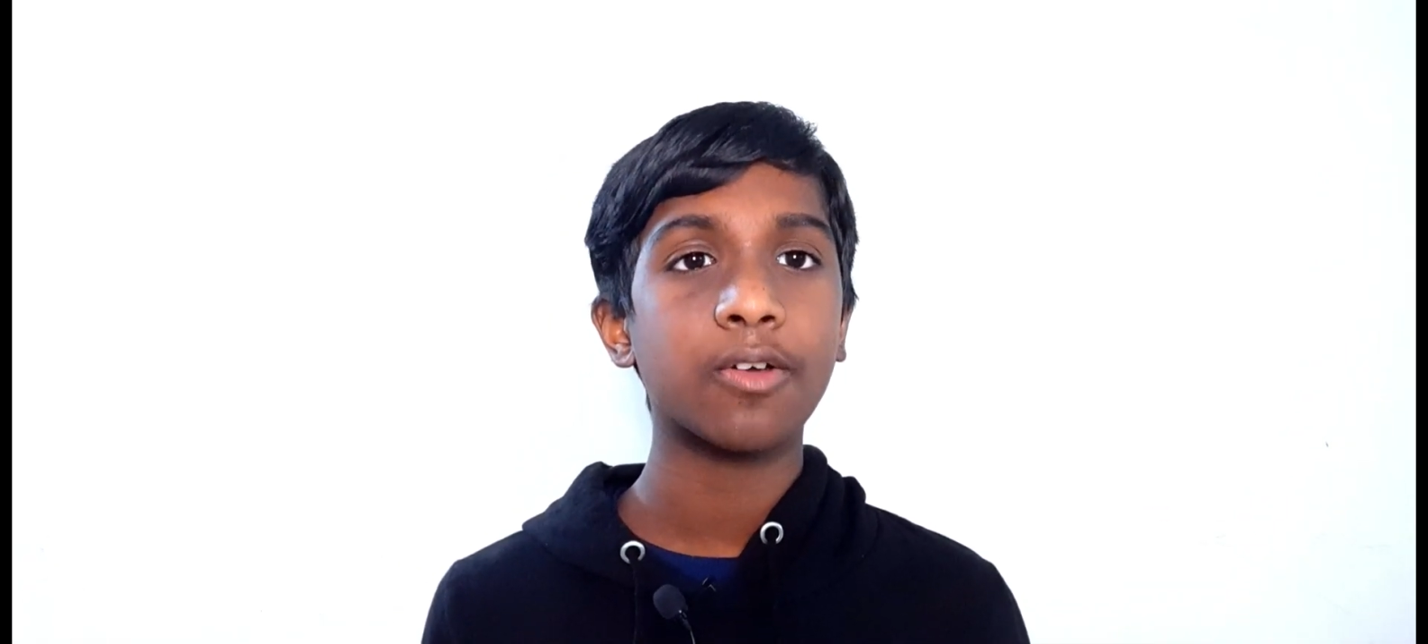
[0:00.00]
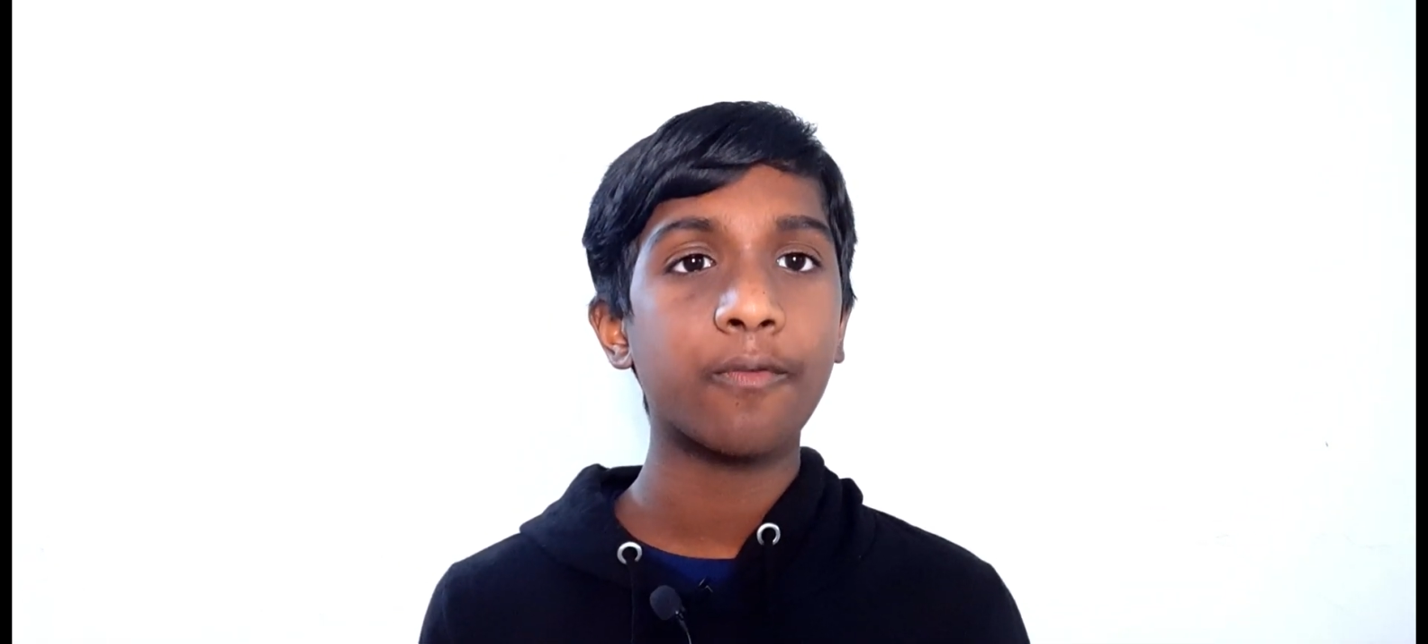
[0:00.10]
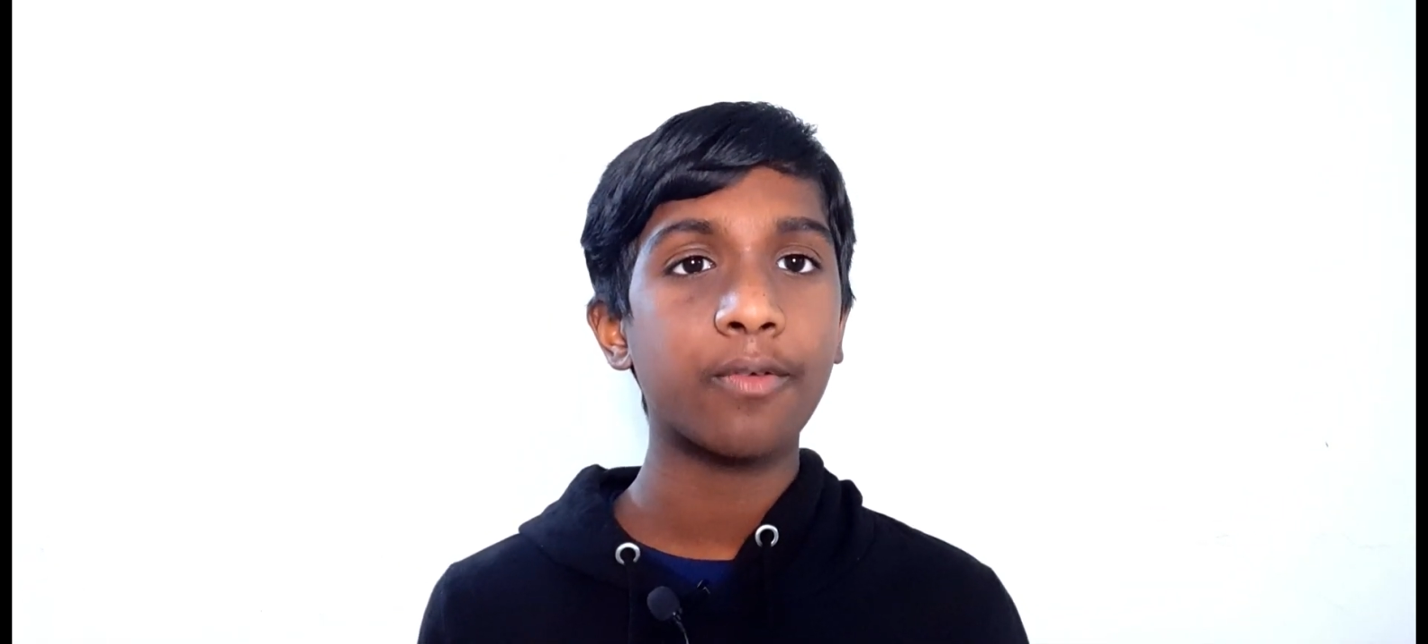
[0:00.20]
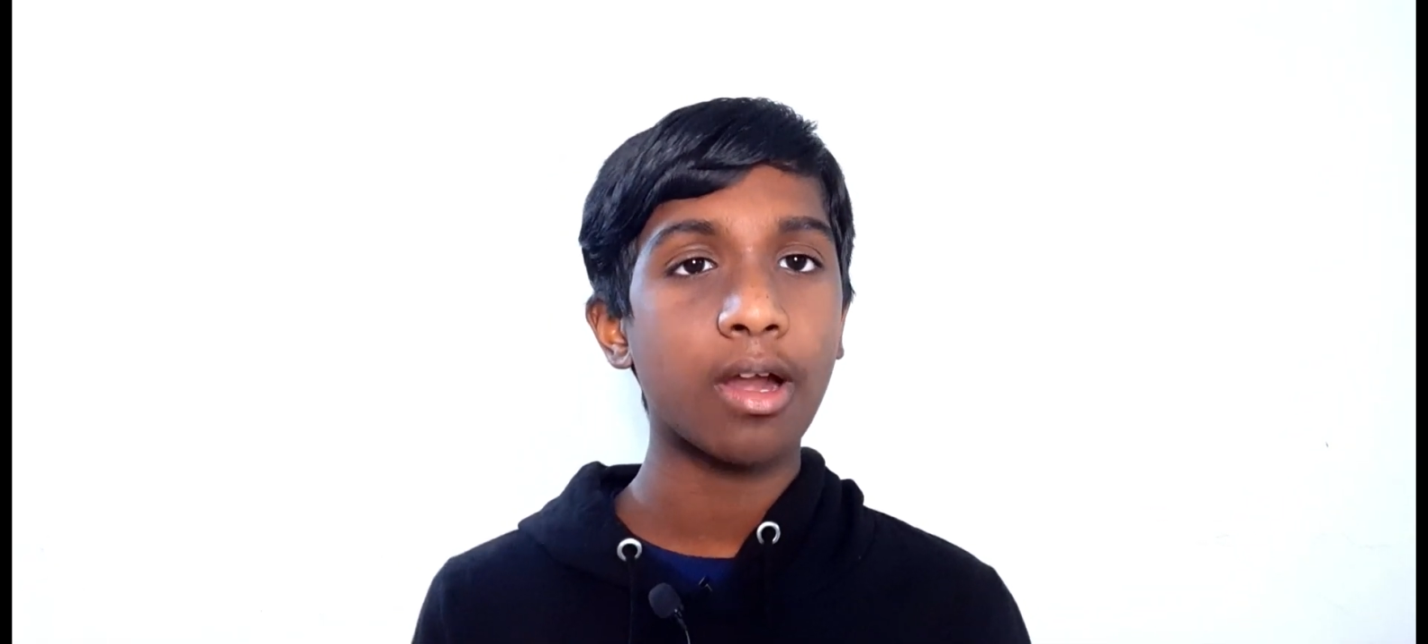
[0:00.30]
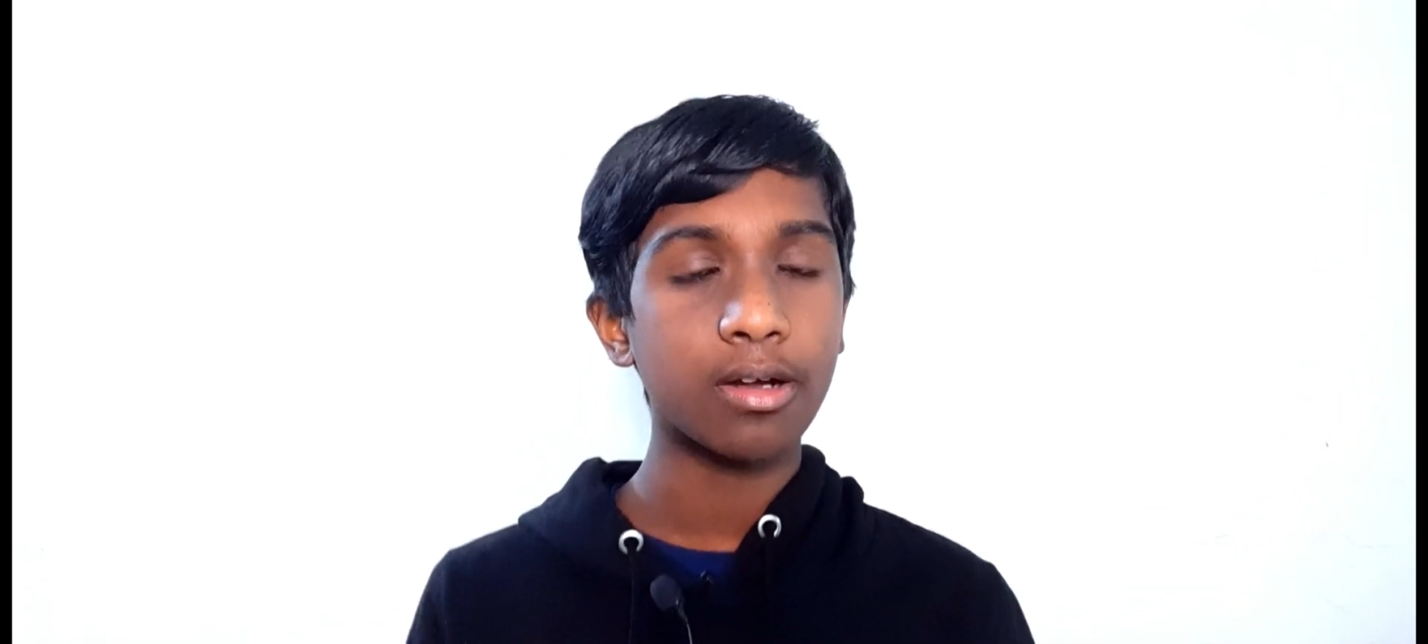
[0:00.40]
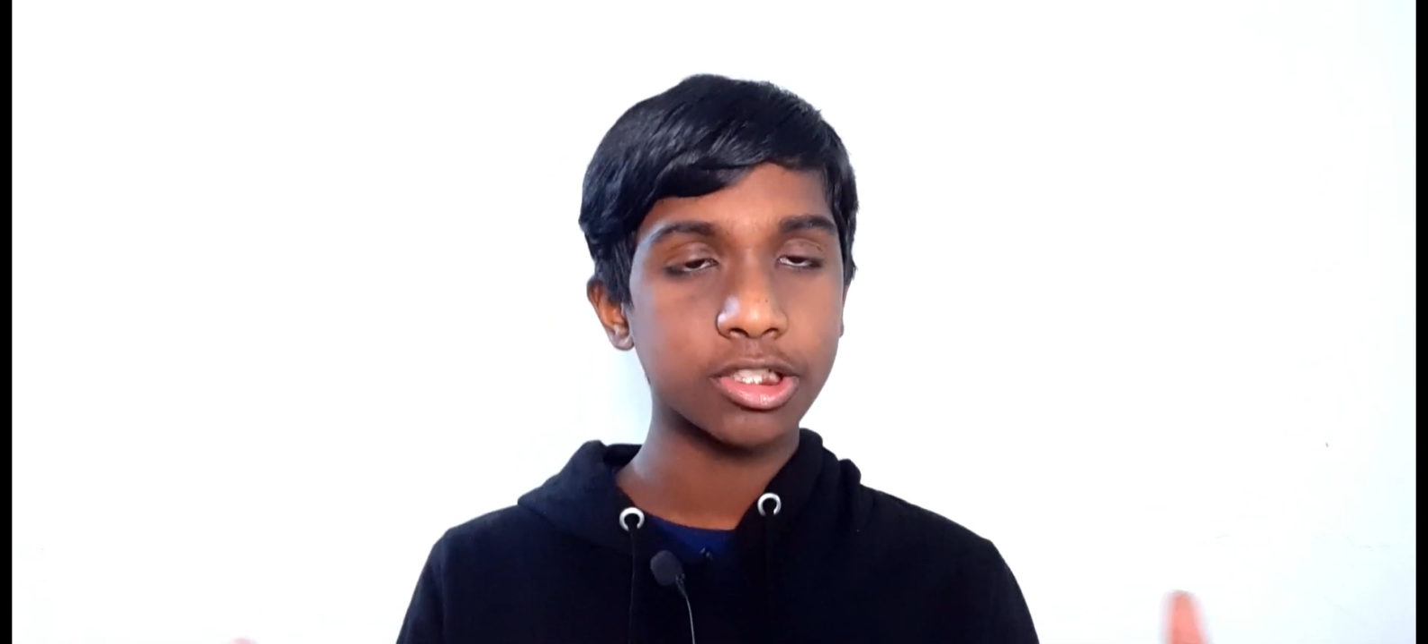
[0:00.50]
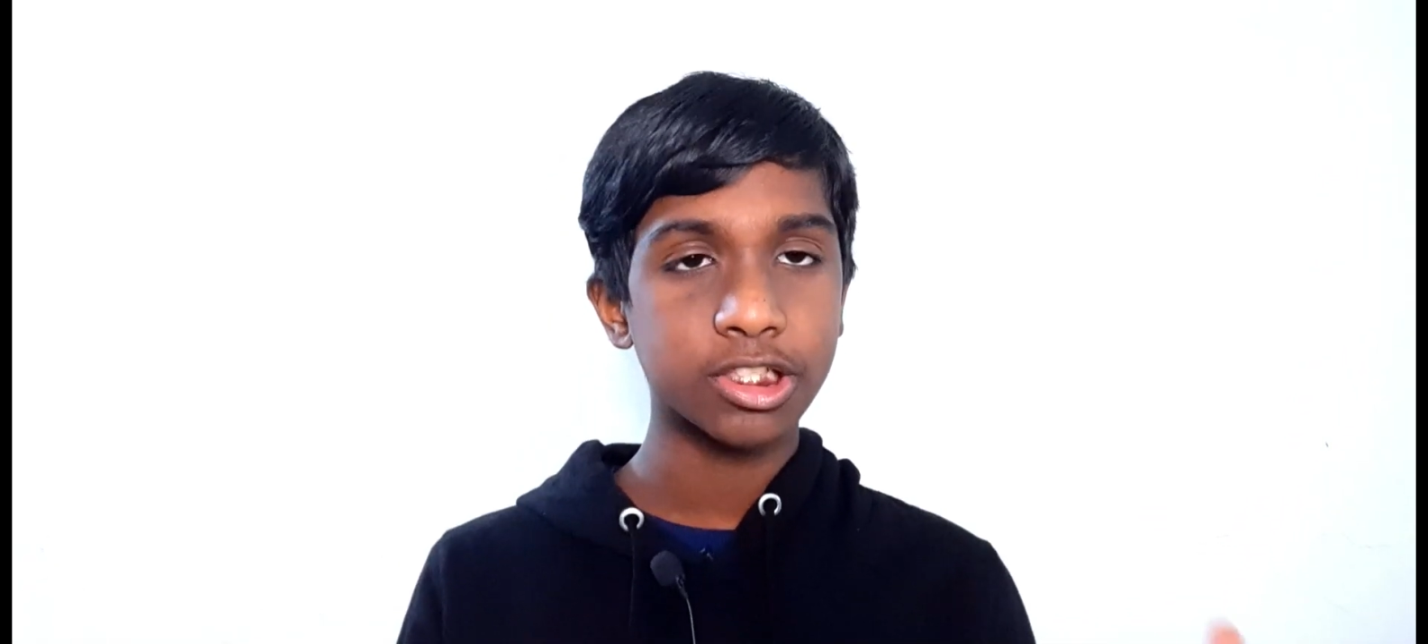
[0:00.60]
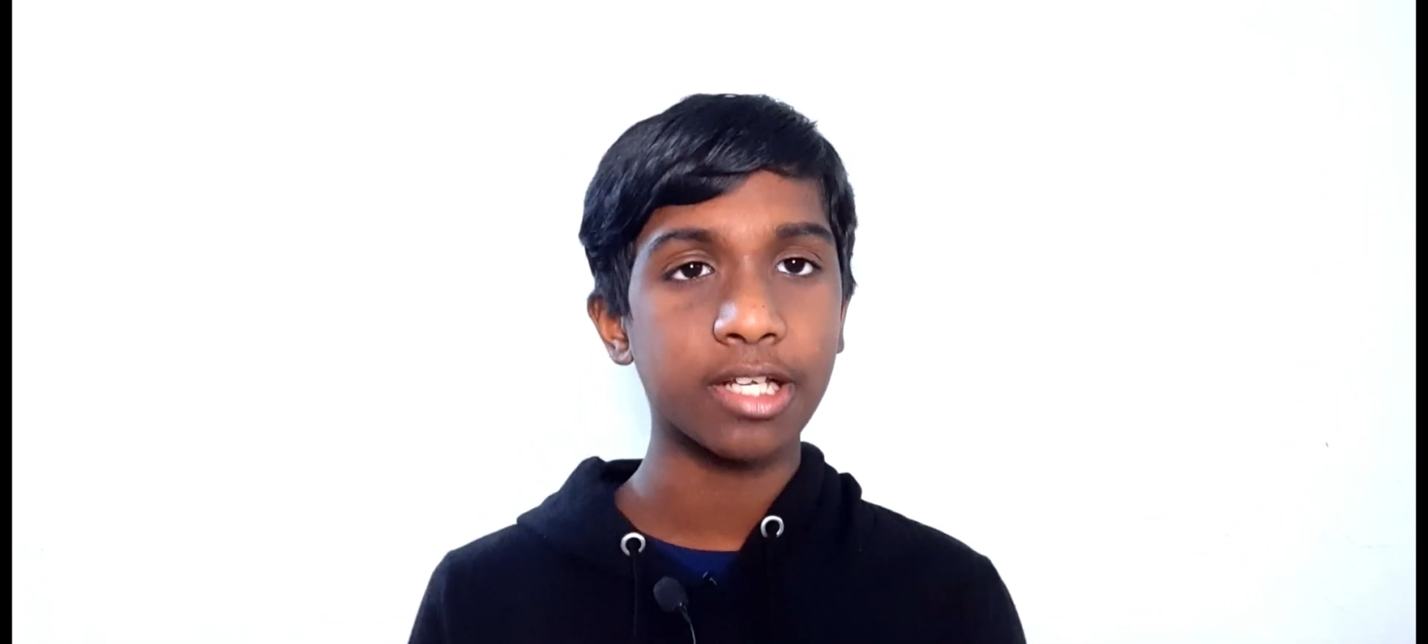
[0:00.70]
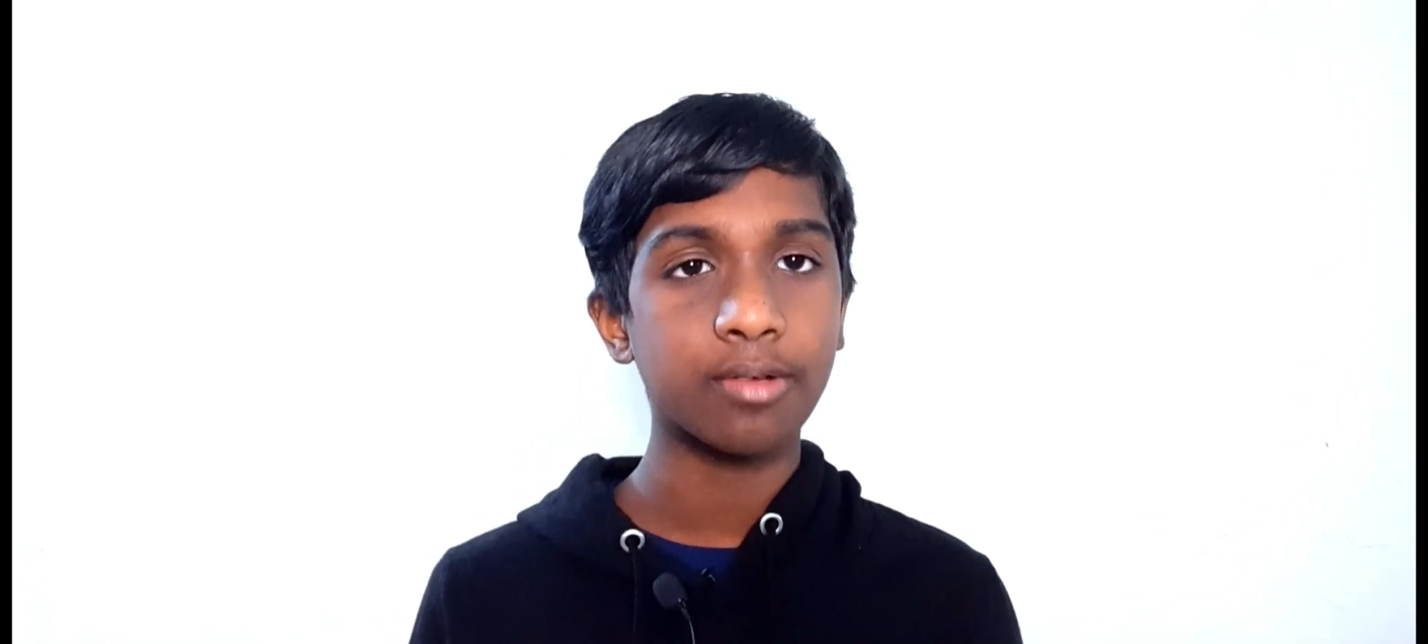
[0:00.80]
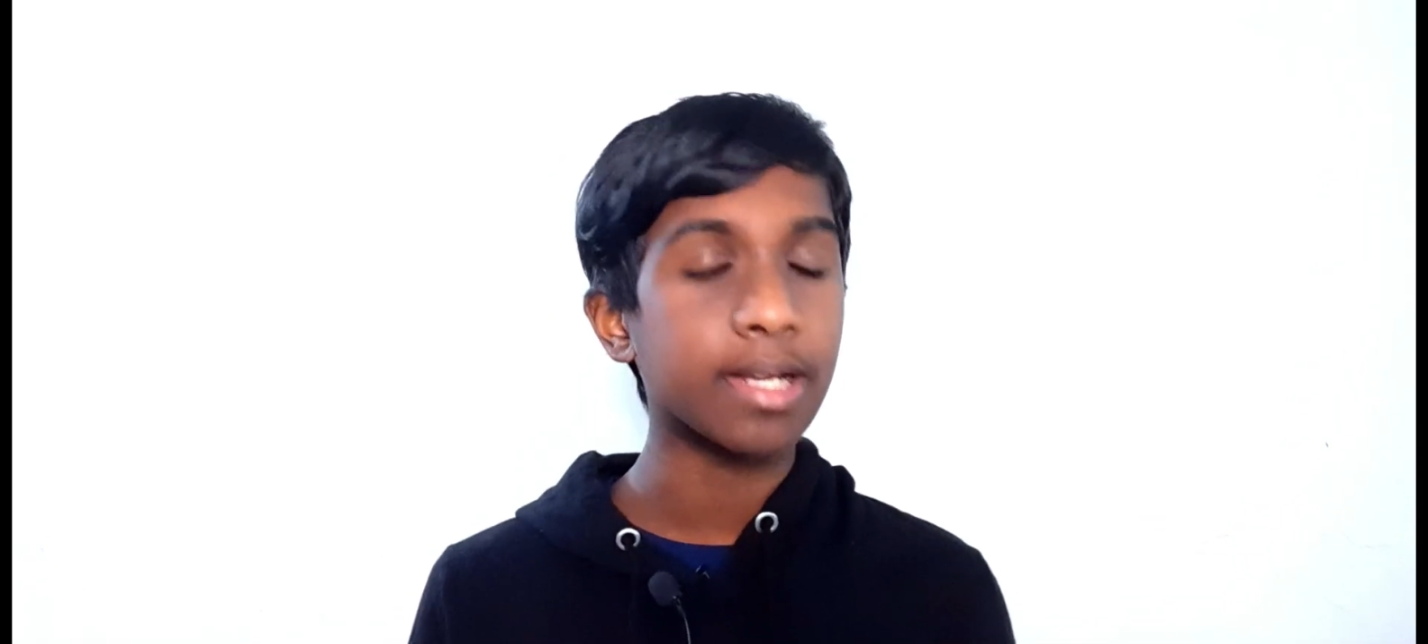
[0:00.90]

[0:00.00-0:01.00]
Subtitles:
flourishing